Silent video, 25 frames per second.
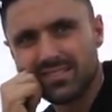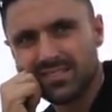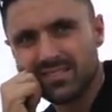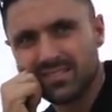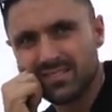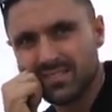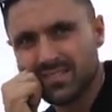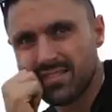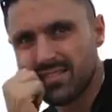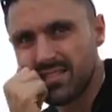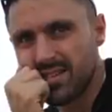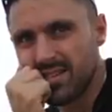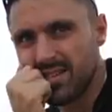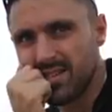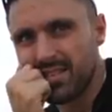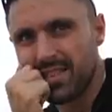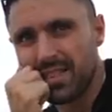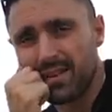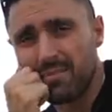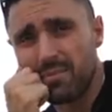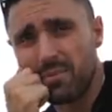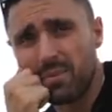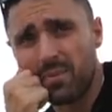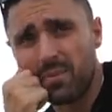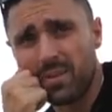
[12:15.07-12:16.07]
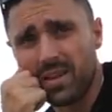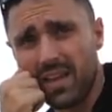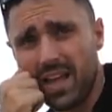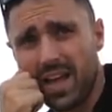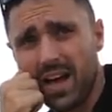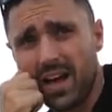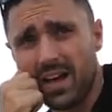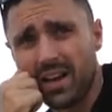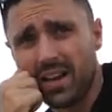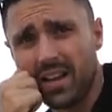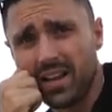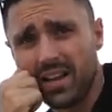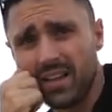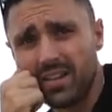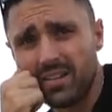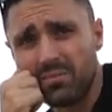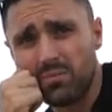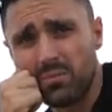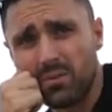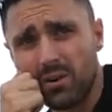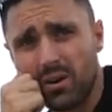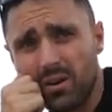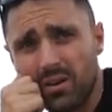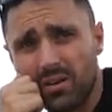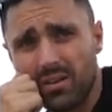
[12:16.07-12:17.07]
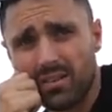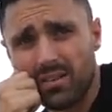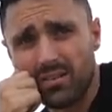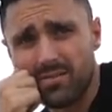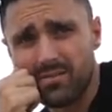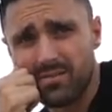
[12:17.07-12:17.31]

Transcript: they've probably outlaid what,